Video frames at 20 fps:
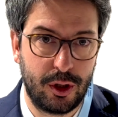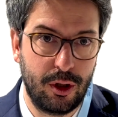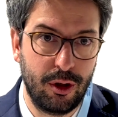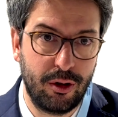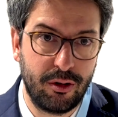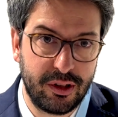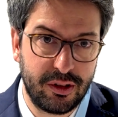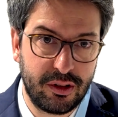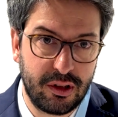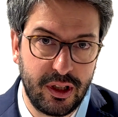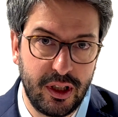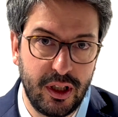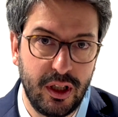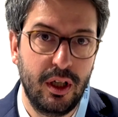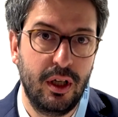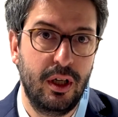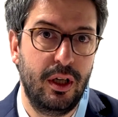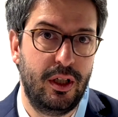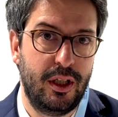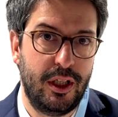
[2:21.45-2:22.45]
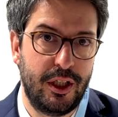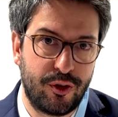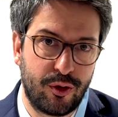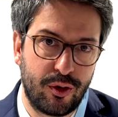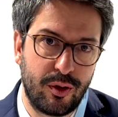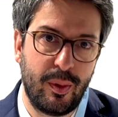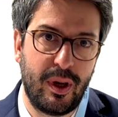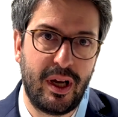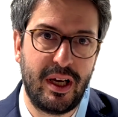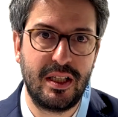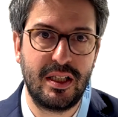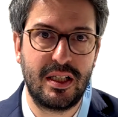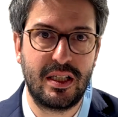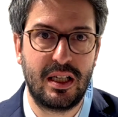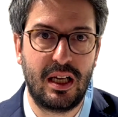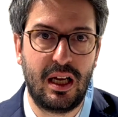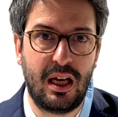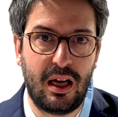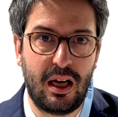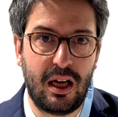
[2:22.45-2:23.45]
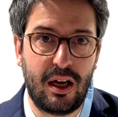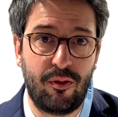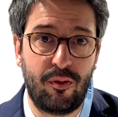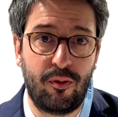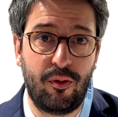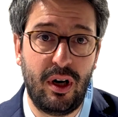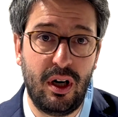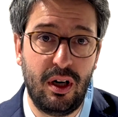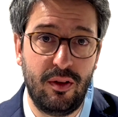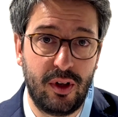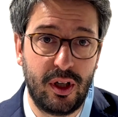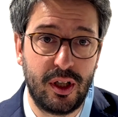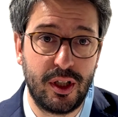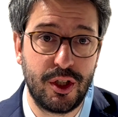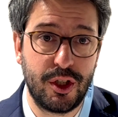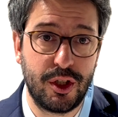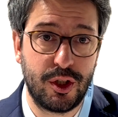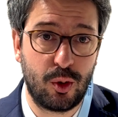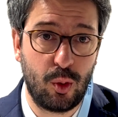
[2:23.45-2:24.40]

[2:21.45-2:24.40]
Currently, it remains a relevant